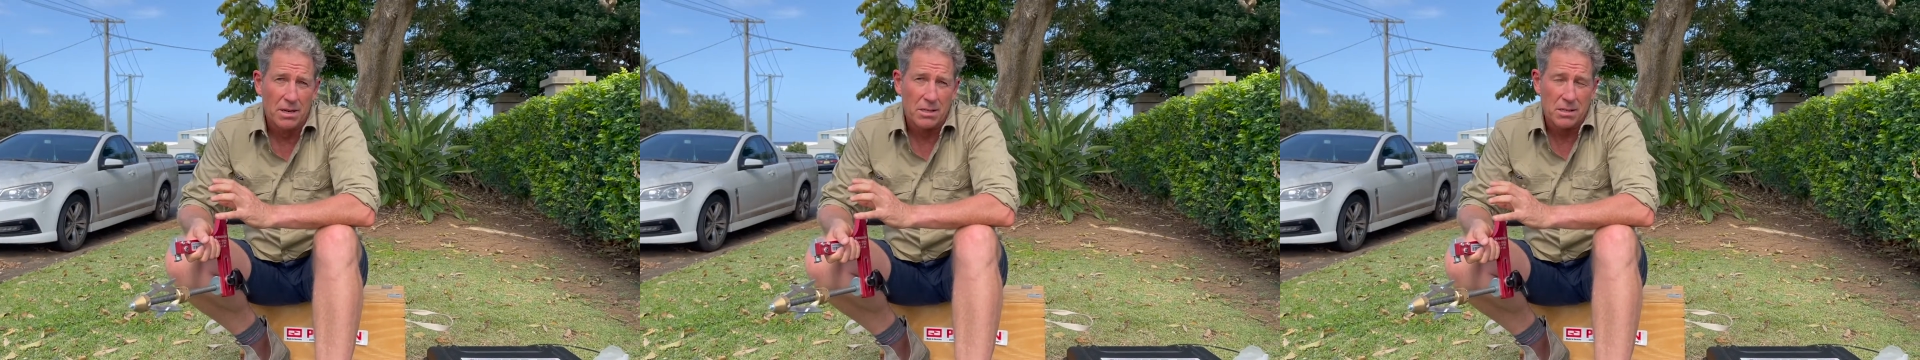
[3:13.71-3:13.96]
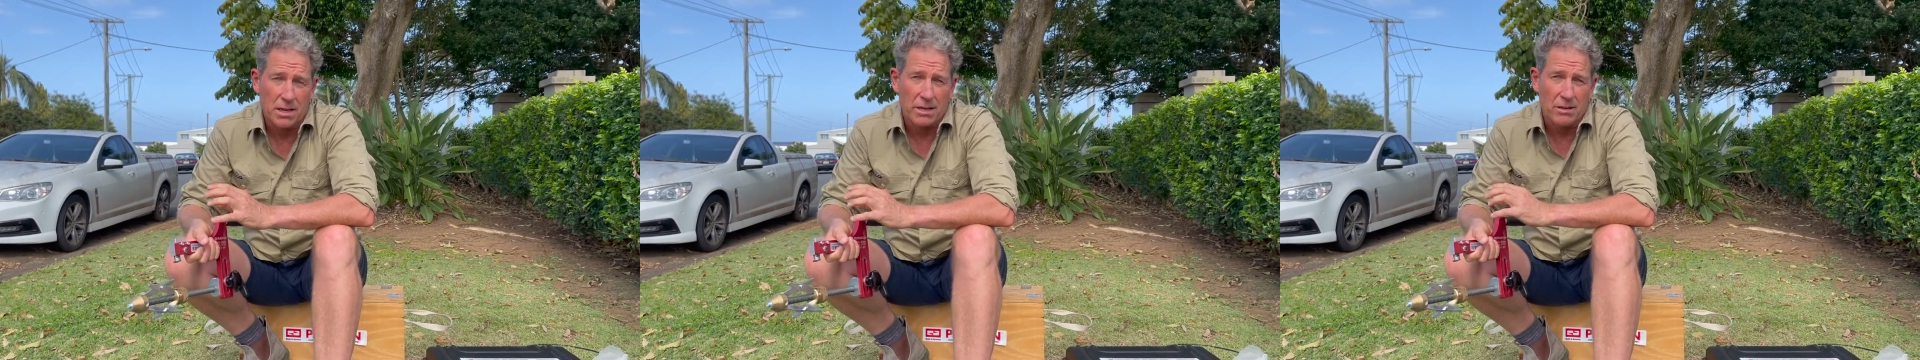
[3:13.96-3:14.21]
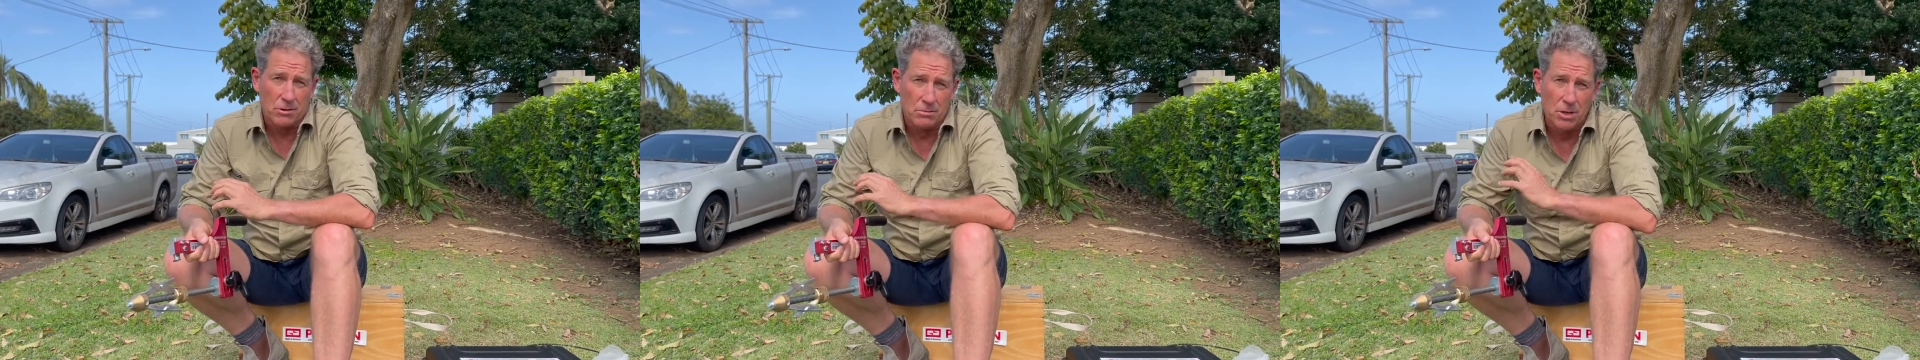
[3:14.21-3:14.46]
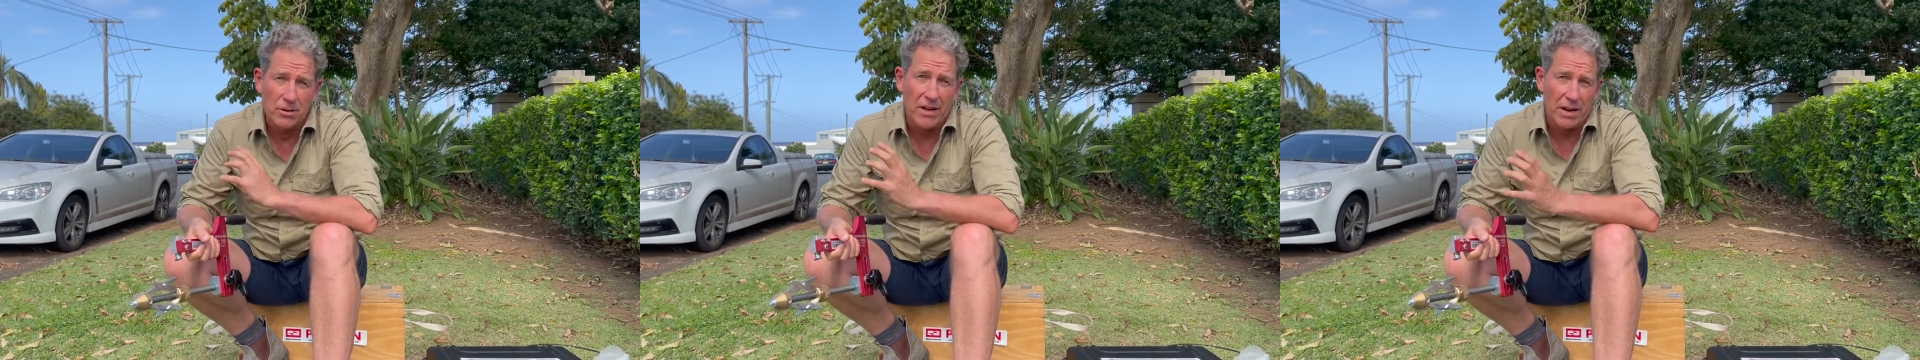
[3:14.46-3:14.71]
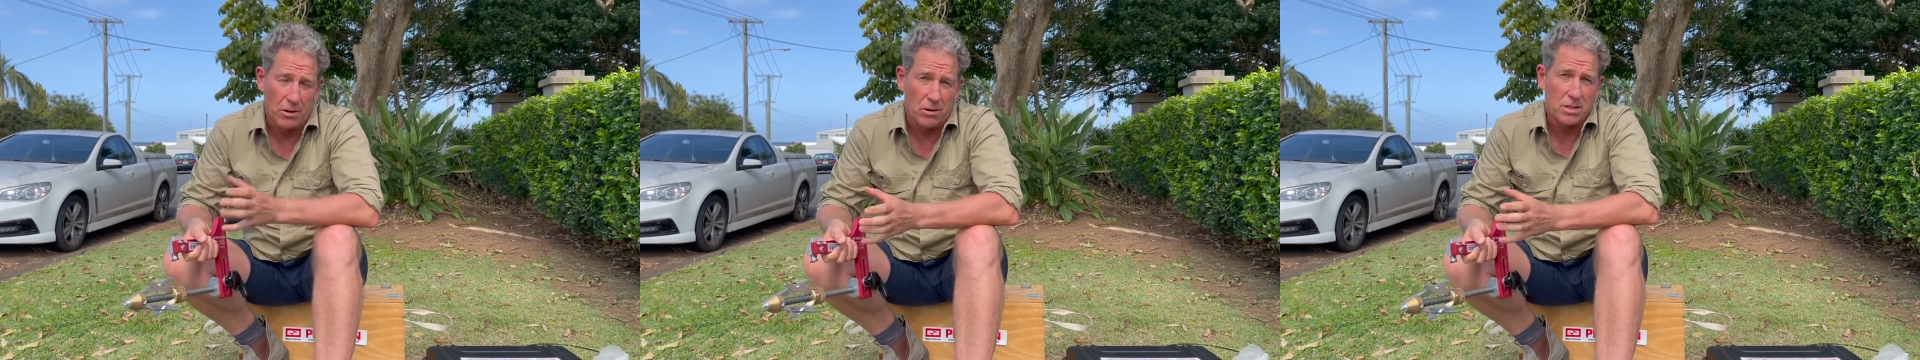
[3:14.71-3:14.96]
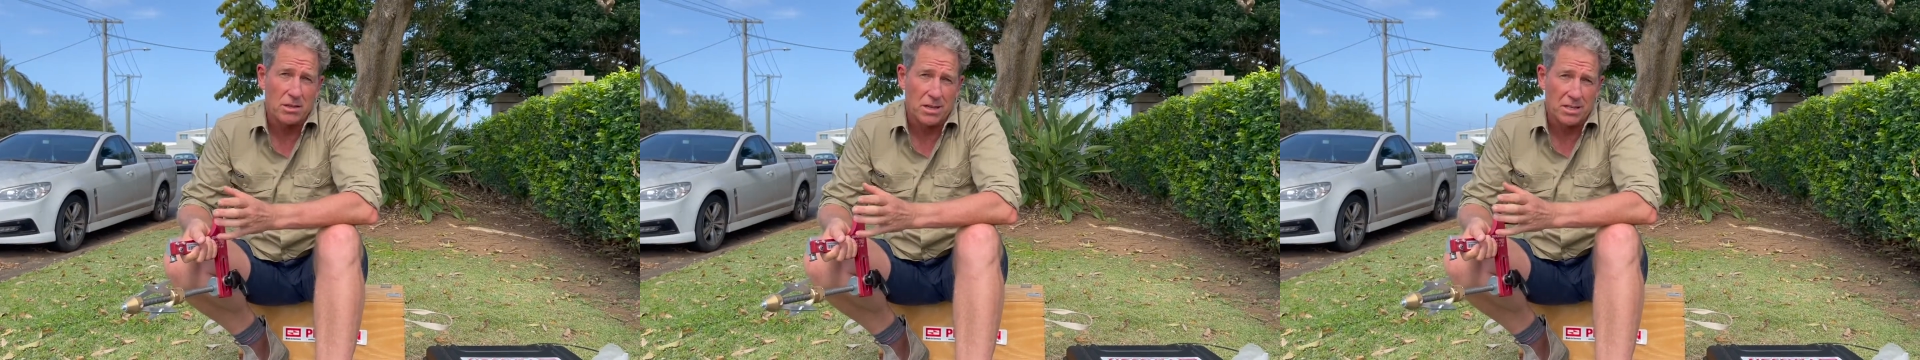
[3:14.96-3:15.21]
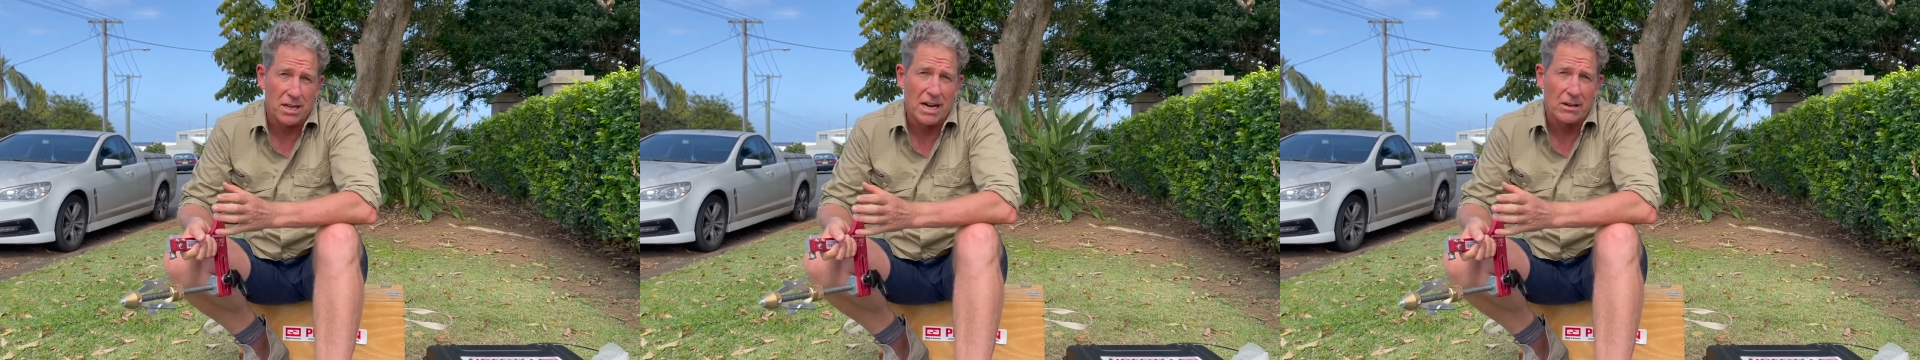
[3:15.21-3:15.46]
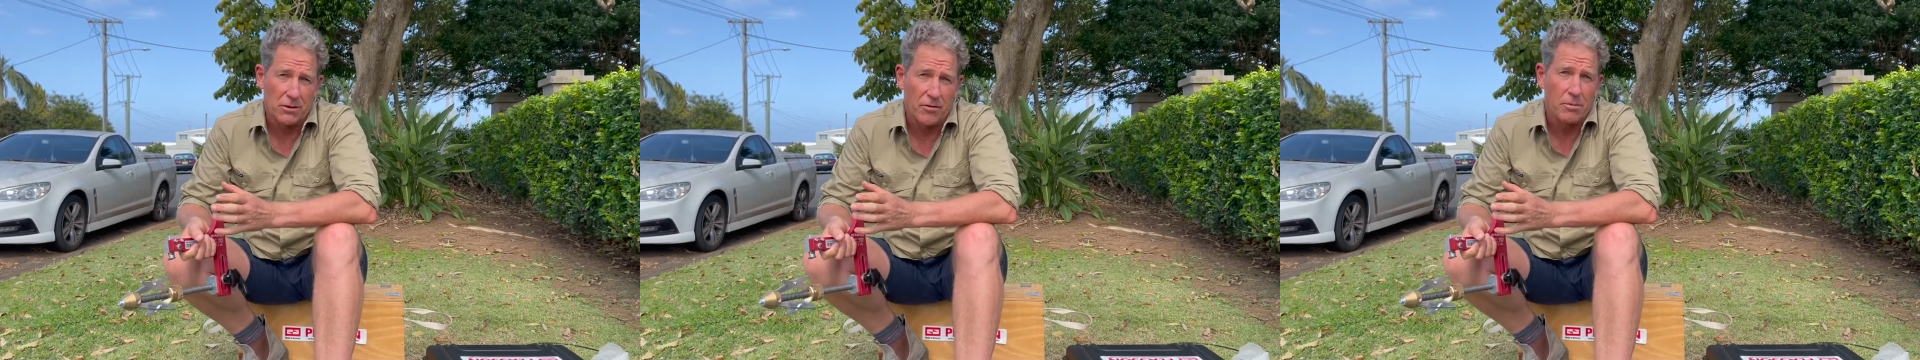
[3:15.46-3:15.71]
So you've got to remove that oxidized
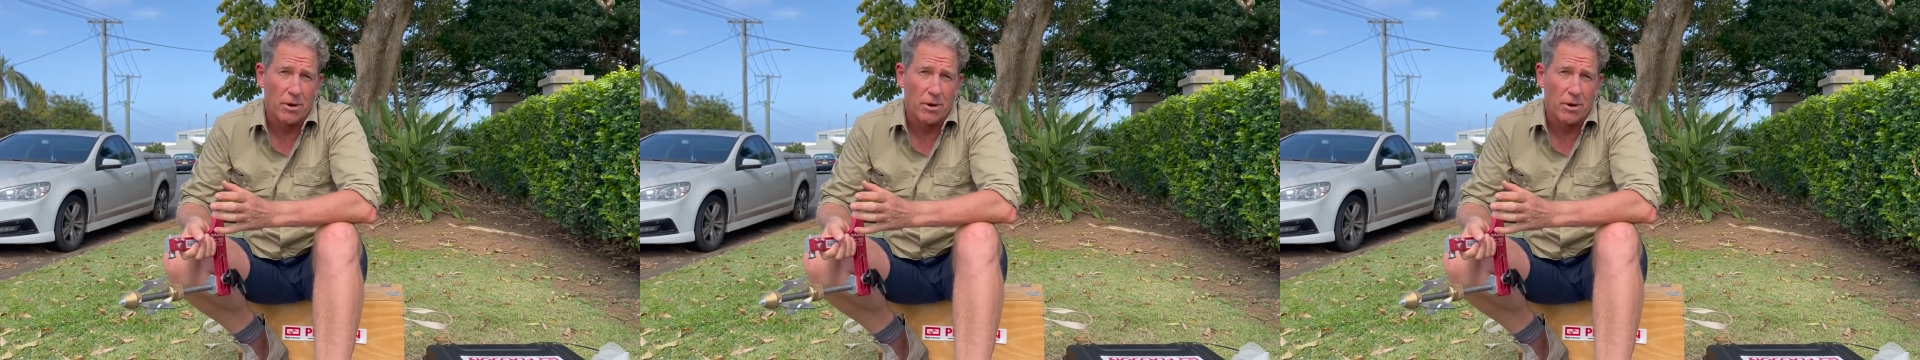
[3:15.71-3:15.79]
layer off the